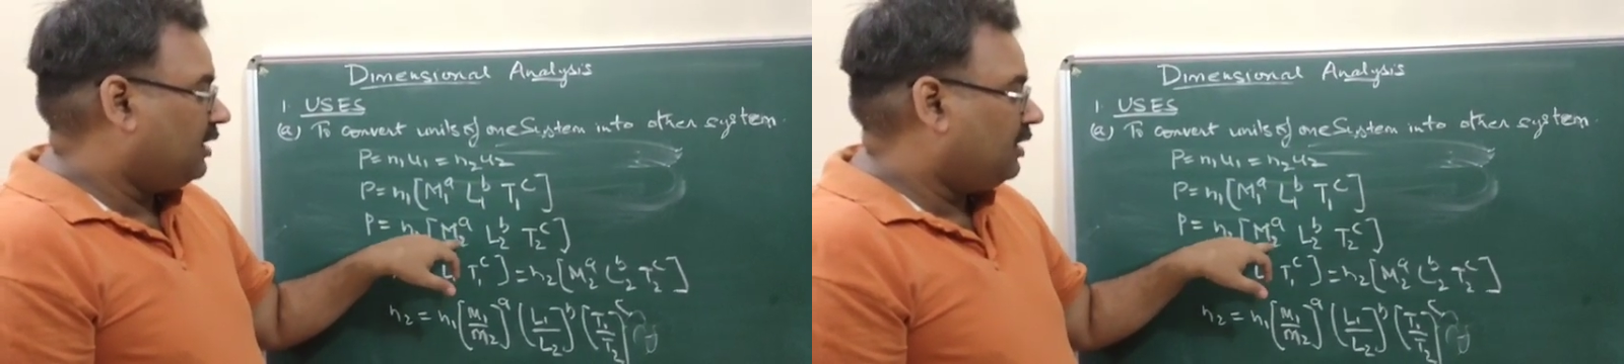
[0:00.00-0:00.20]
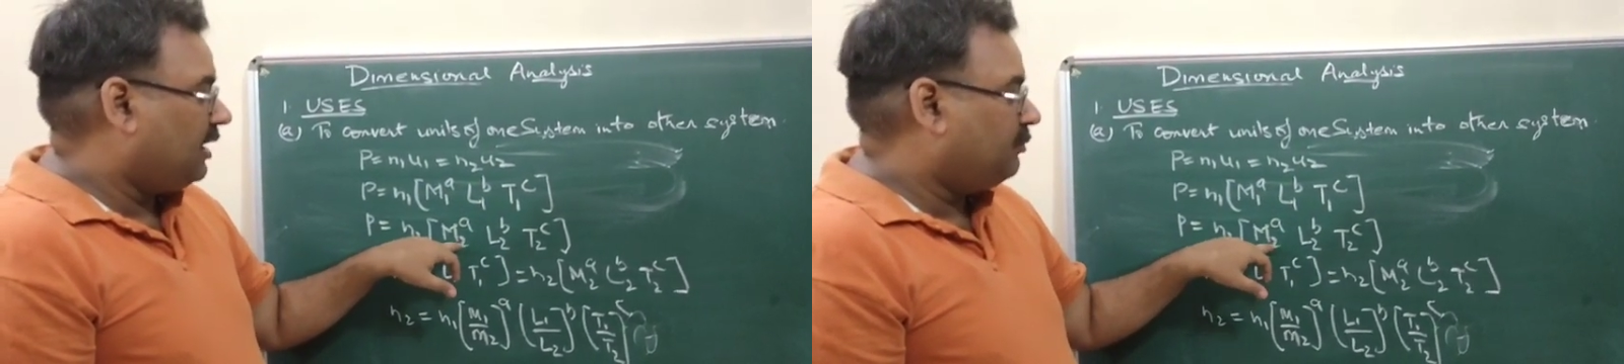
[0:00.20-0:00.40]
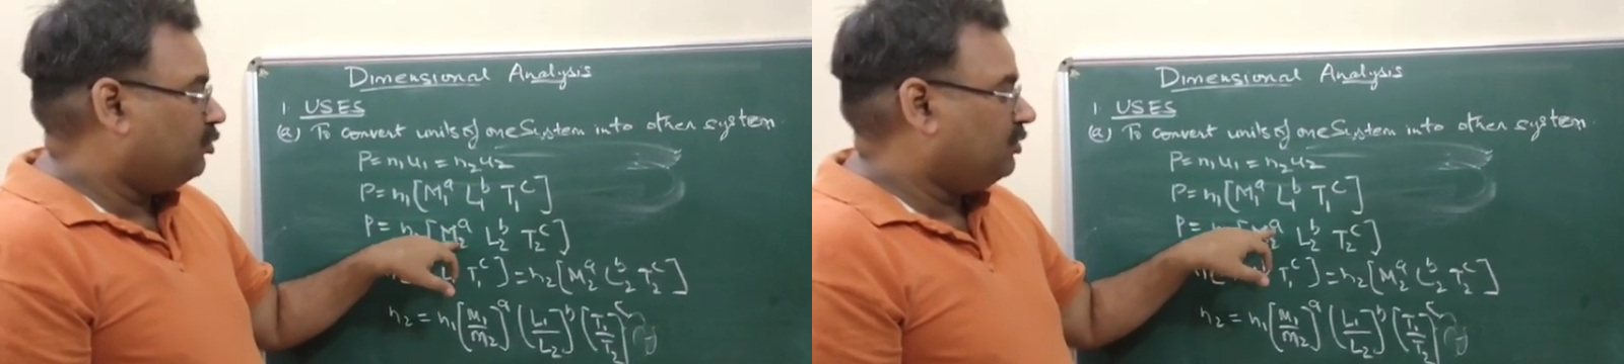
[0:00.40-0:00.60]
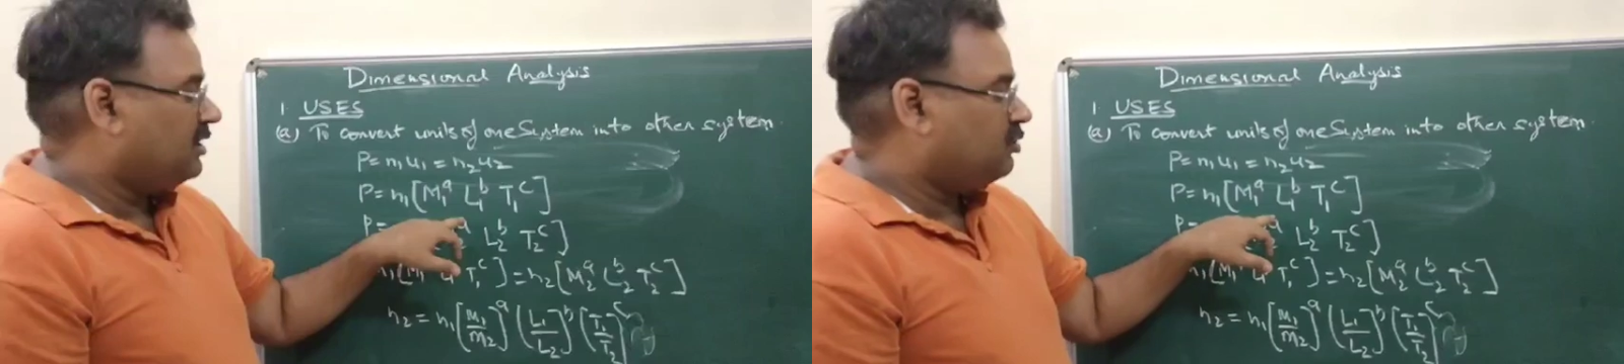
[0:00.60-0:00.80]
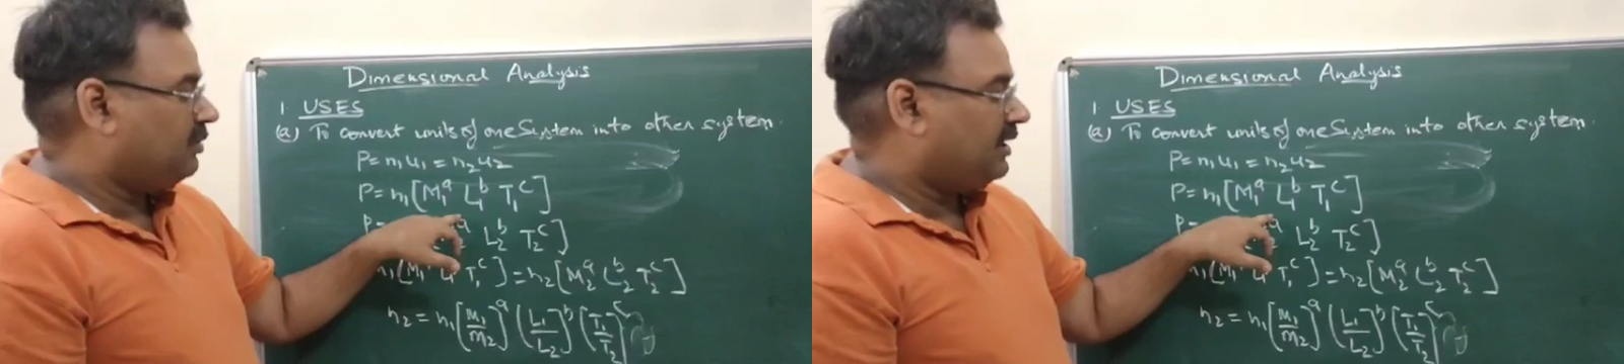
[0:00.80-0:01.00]
M2
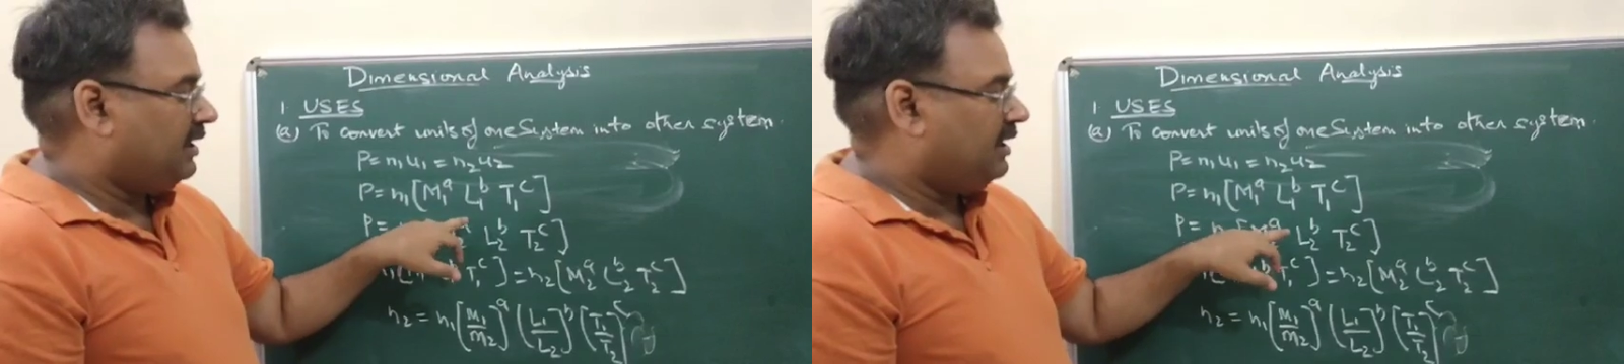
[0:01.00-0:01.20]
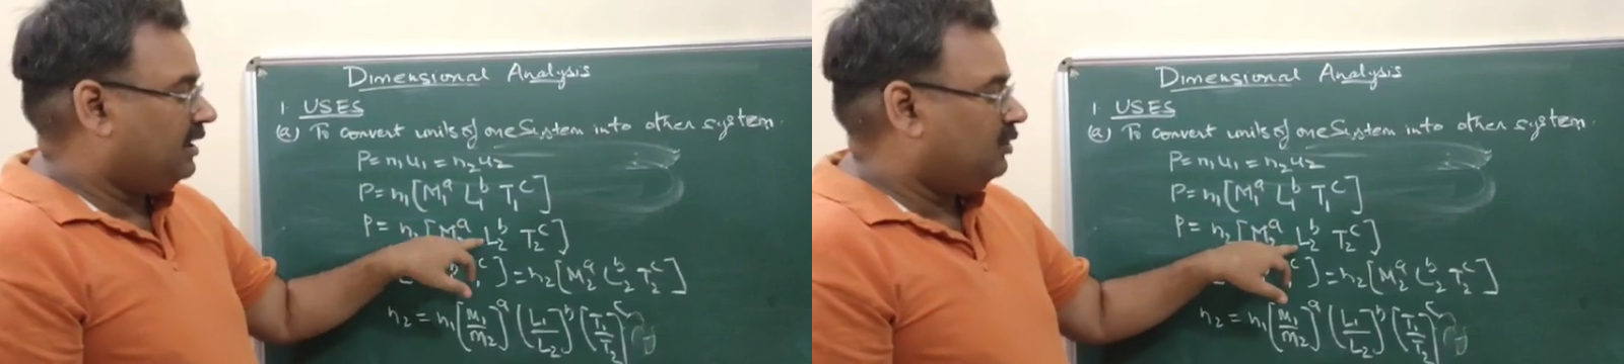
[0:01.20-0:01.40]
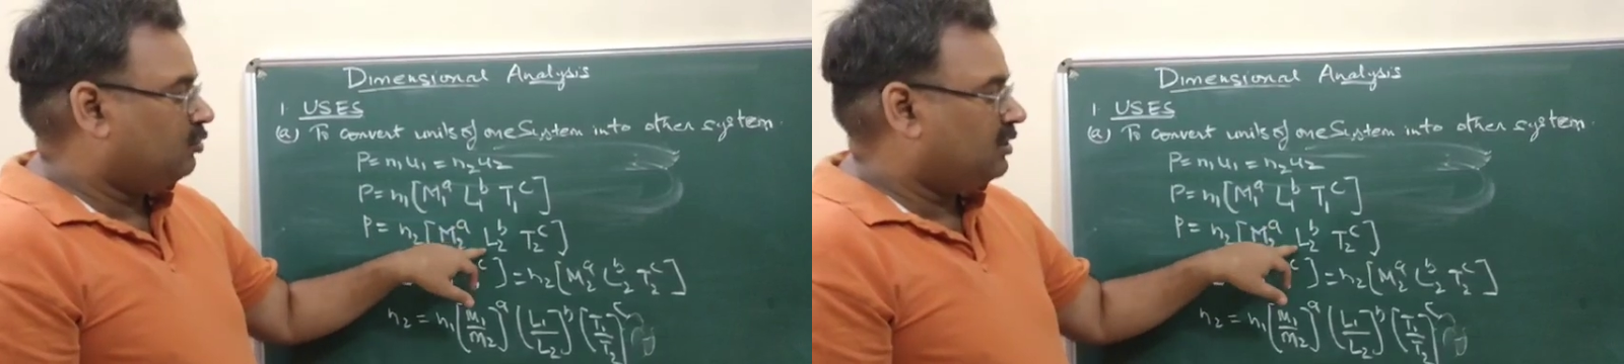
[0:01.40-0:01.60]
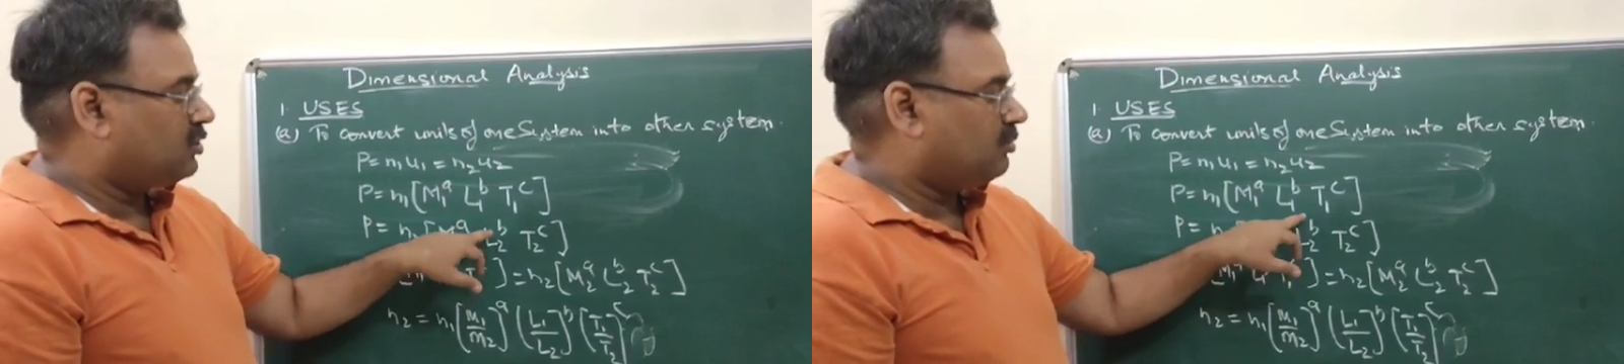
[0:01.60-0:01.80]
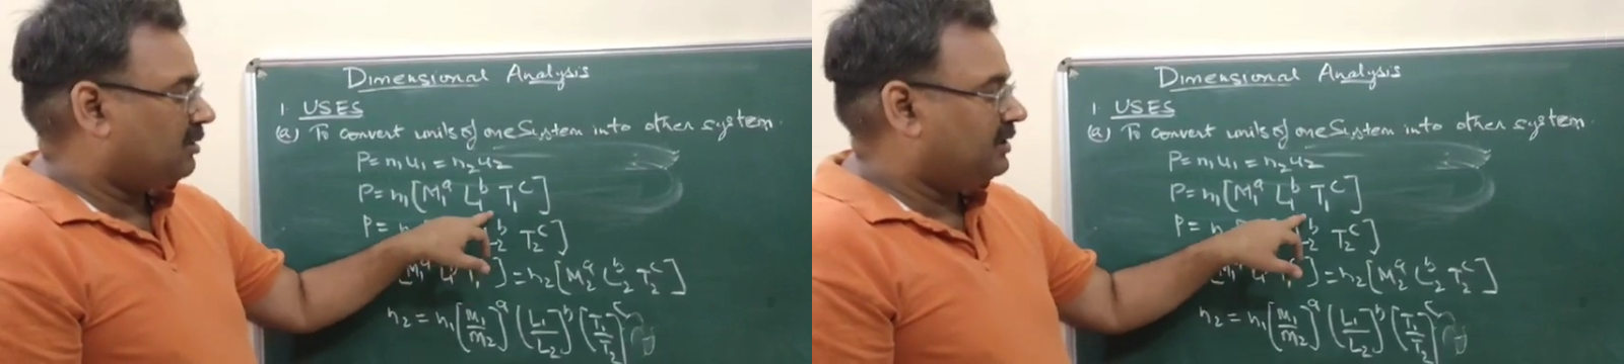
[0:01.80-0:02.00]
raised to power A, L2 raised
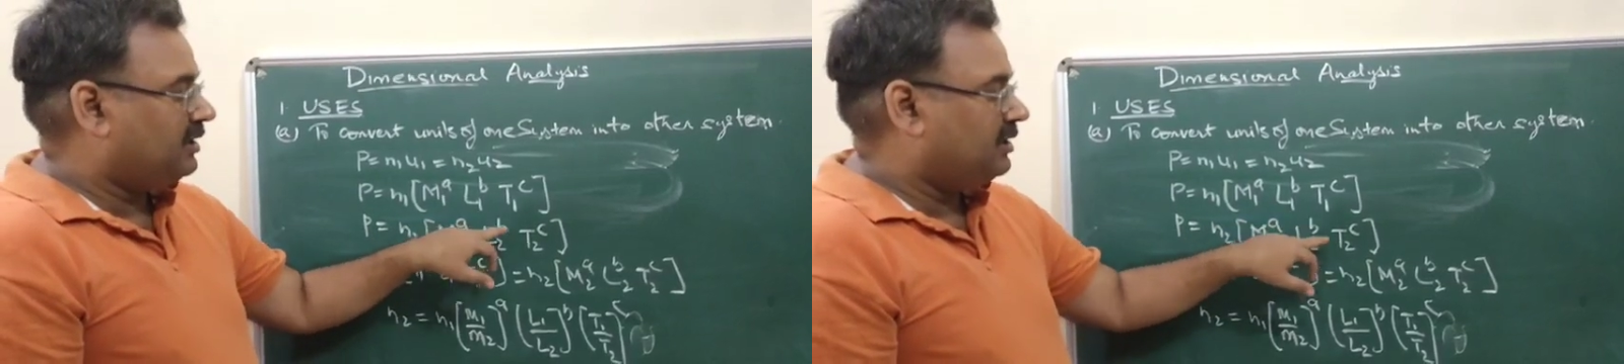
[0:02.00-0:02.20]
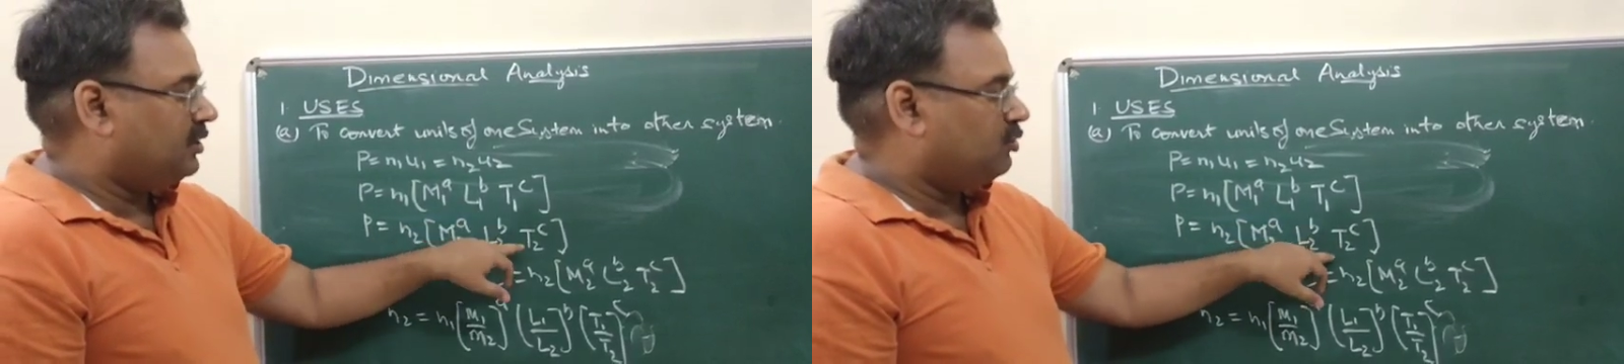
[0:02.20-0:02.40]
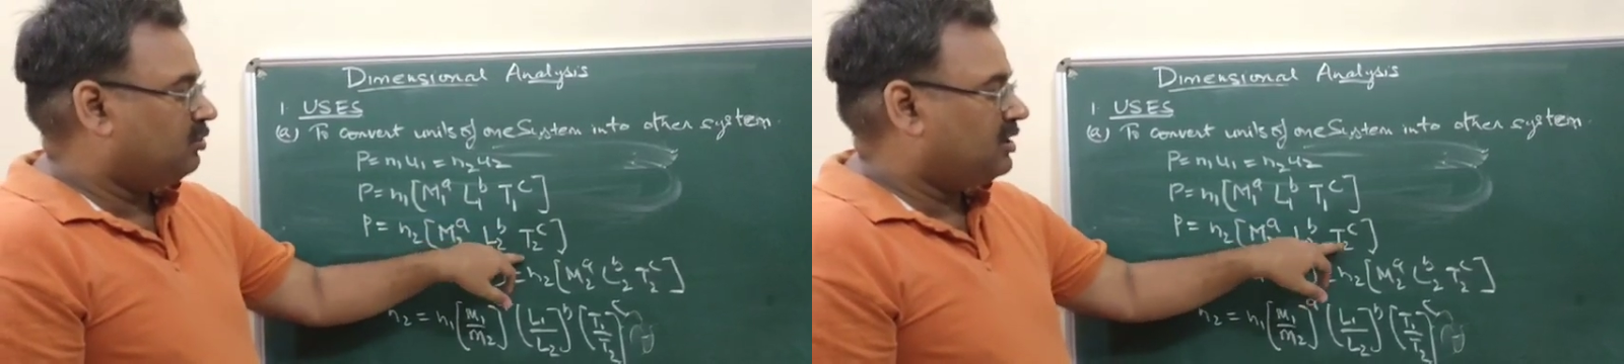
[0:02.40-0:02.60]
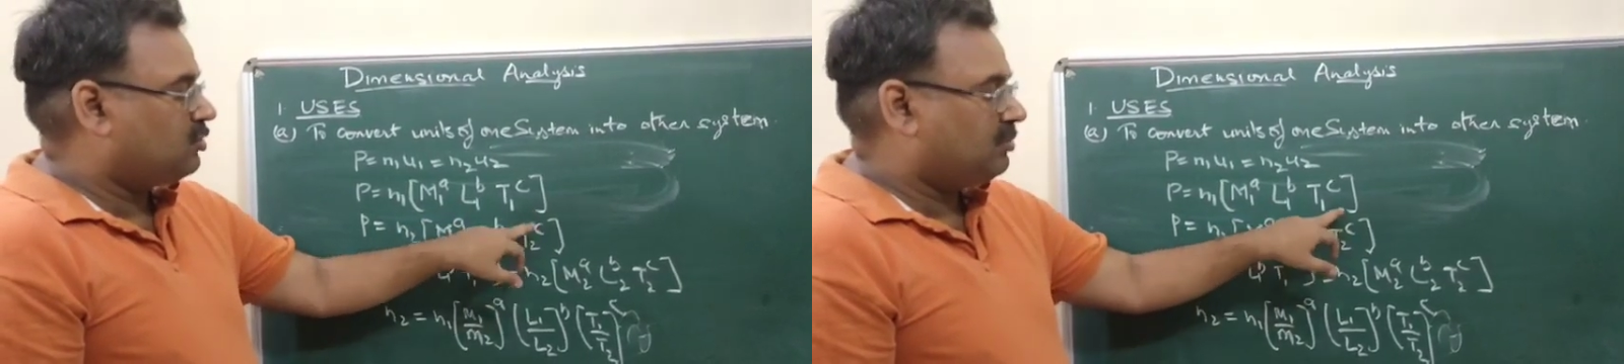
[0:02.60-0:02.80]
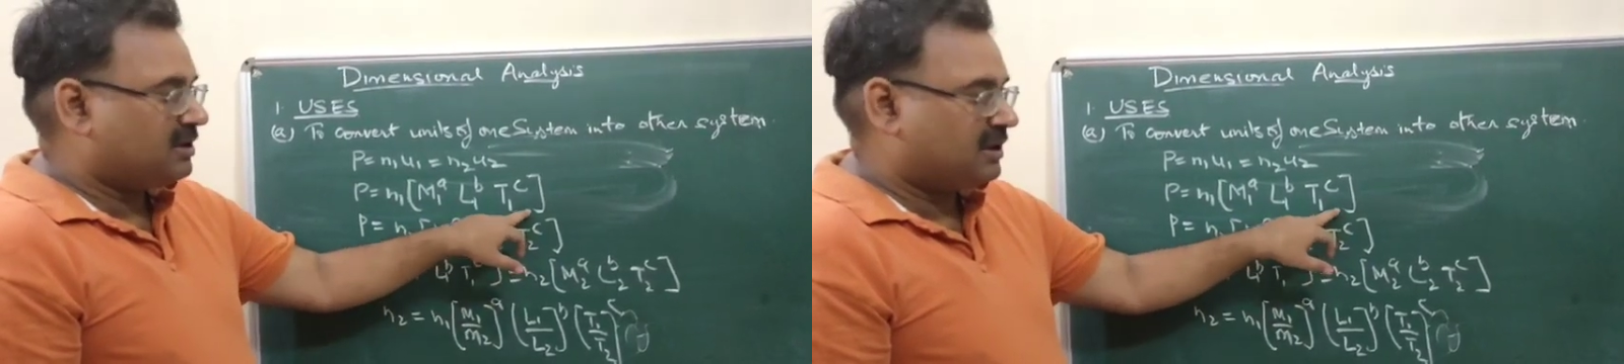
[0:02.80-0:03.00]
to power B, T2 raised
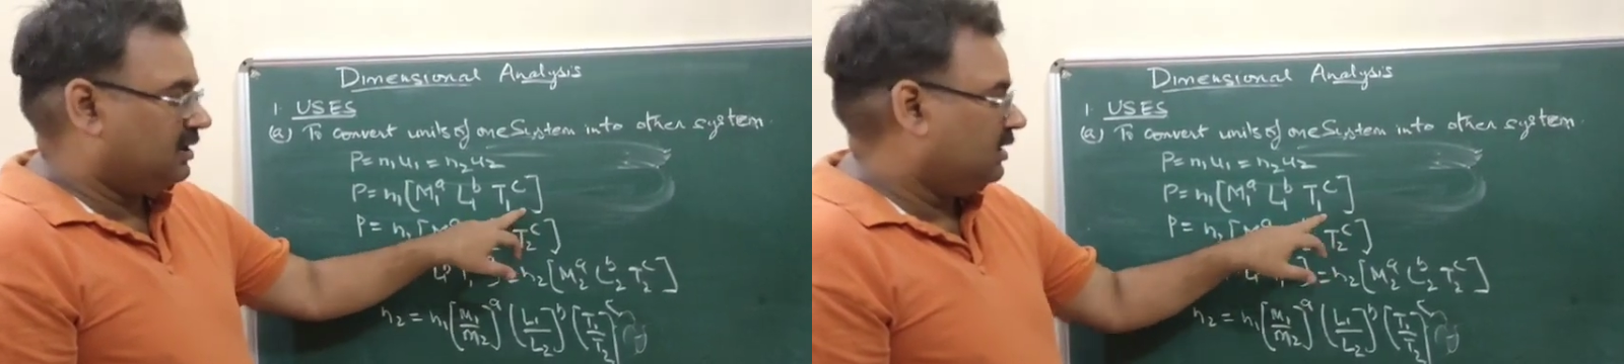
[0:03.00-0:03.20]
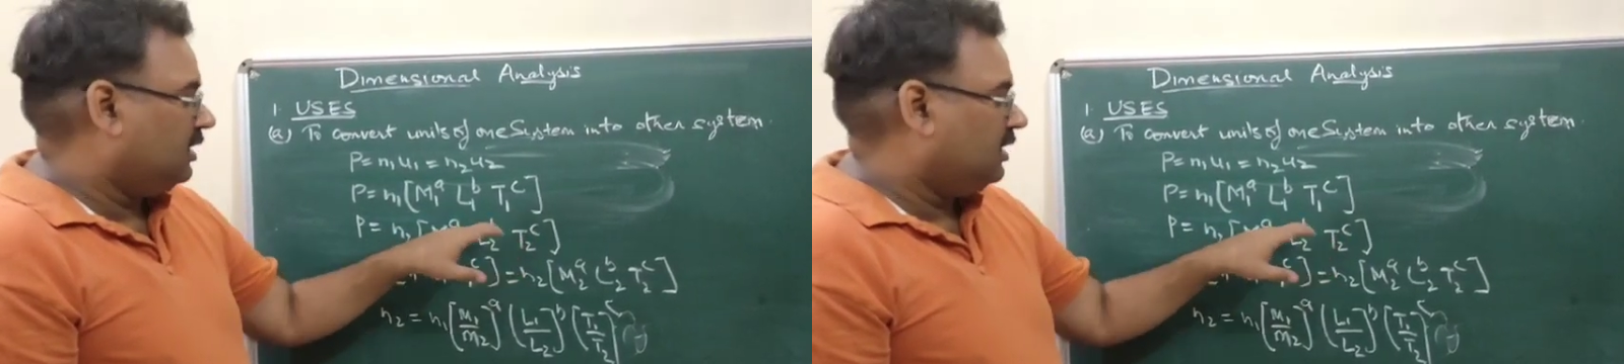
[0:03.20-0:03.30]
to power C.